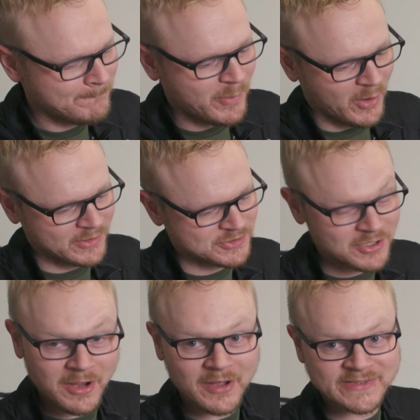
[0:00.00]

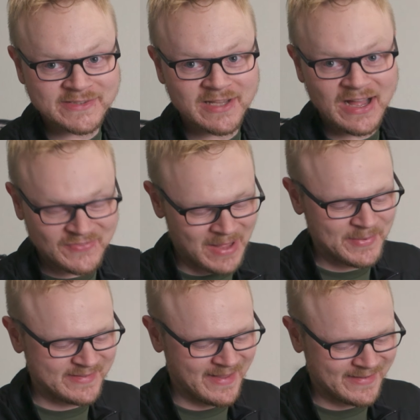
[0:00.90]
Bunch of stuff. I'm
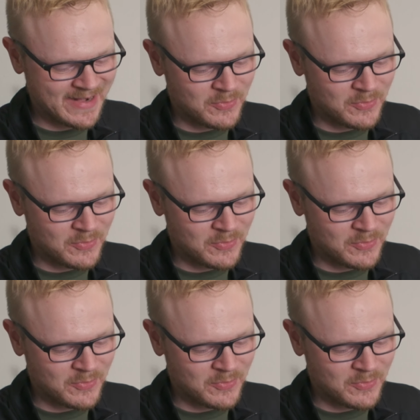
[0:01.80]
gonna take it